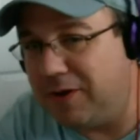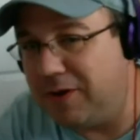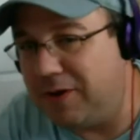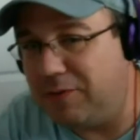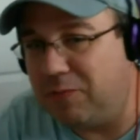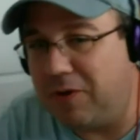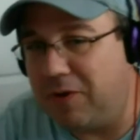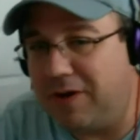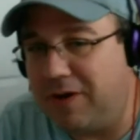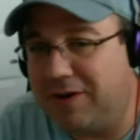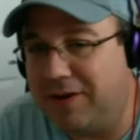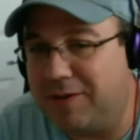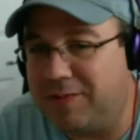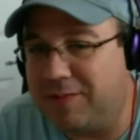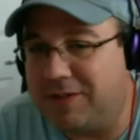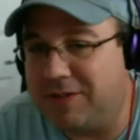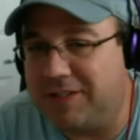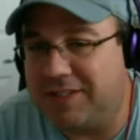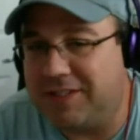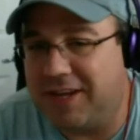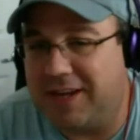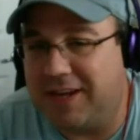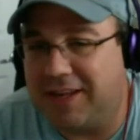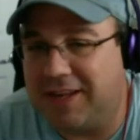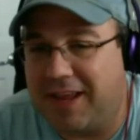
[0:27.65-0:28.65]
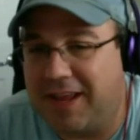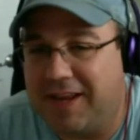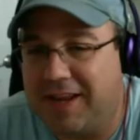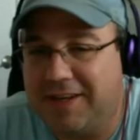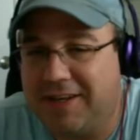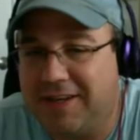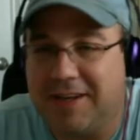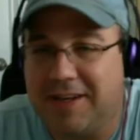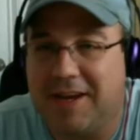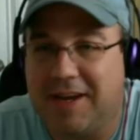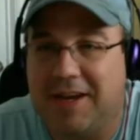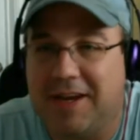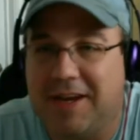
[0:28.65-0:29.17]
and welcome to
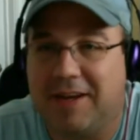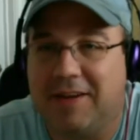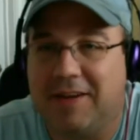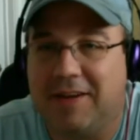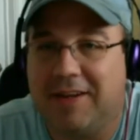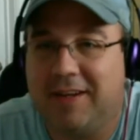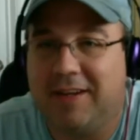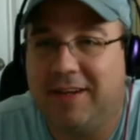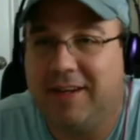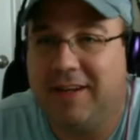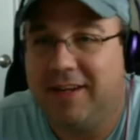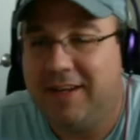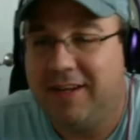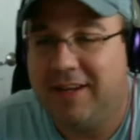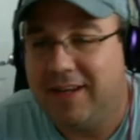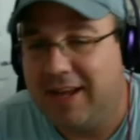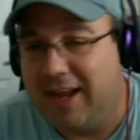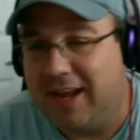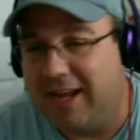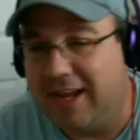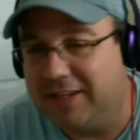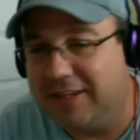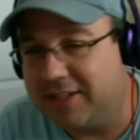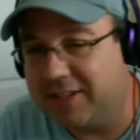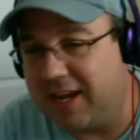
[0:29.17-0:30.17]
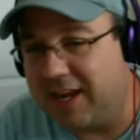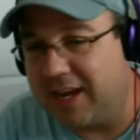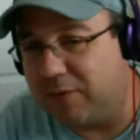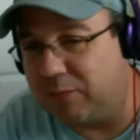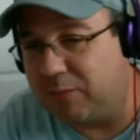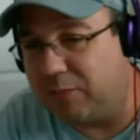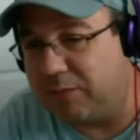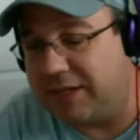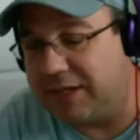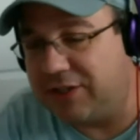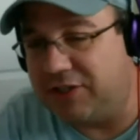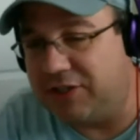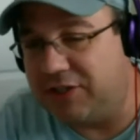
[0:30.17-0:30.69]
Techlandia. It's like
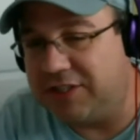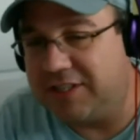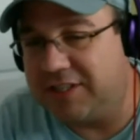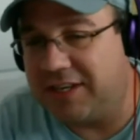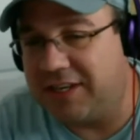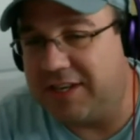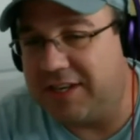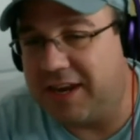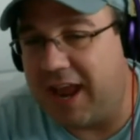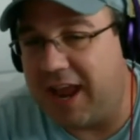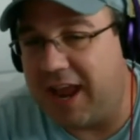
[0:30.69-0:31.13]
Regis and